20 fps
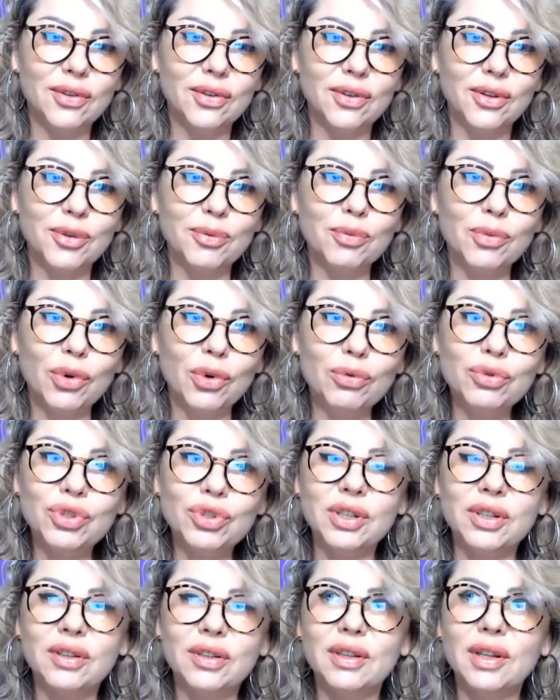
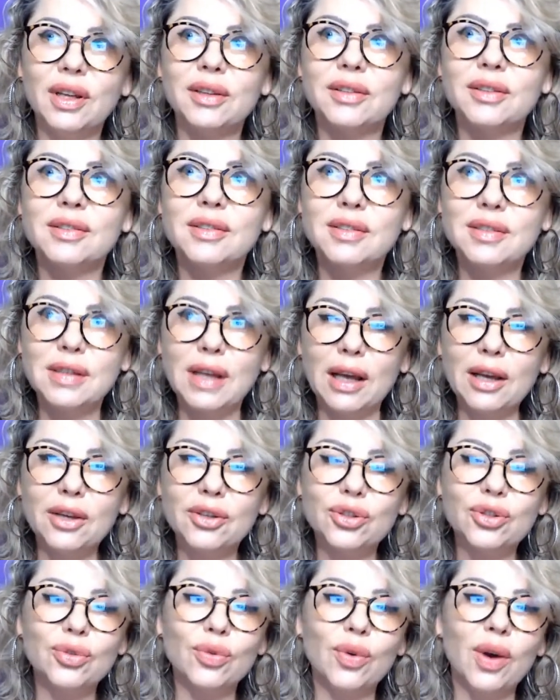emotion, that
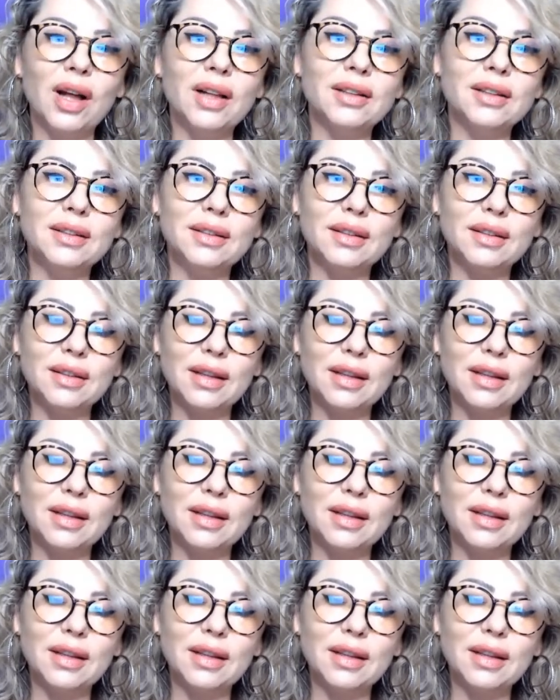sexuality,